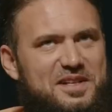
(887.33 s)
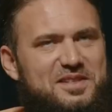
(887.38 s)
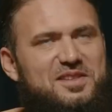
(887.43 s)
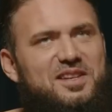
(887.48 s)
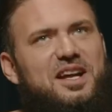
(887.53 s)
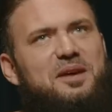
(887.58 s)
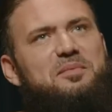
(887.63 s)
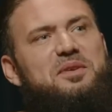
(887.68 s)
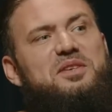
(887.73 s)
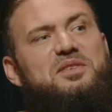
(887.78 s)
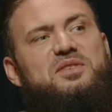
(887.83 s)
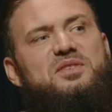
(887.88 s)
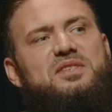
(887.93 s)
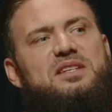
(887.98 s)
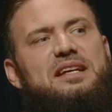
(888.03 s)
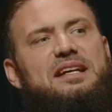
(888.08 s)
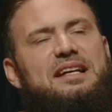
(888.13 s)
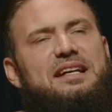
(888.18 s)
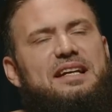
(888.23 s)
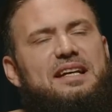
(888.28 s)
why Islam is
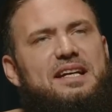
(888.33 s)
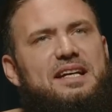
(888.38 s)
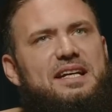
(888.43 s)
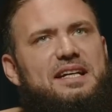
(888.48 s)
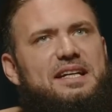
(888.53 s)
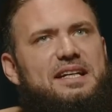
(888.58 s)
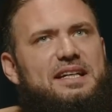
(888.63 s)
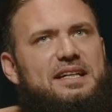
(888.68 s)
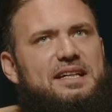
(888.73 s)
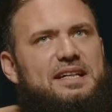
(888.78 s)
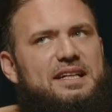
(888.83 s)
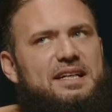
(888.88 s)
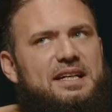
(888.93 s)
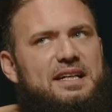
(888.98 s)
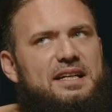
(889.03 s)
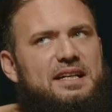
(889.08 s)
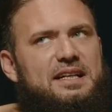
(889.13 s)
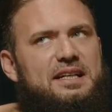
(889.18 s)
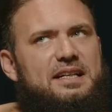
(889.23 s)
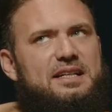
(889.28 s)

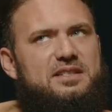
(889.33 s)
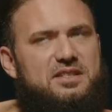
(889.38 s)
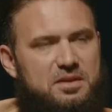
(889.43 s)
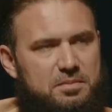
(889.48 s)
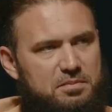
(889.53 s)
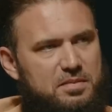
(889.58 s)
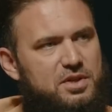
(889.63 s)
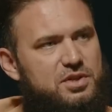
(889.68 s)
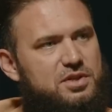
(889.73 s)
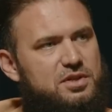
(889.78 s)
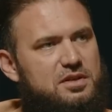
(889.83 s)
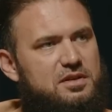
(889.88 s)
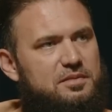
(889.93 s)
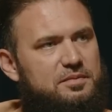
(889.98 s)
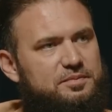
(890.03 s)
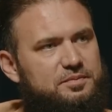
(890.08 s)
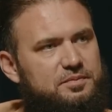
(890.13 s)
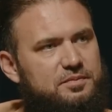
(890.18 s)
submission.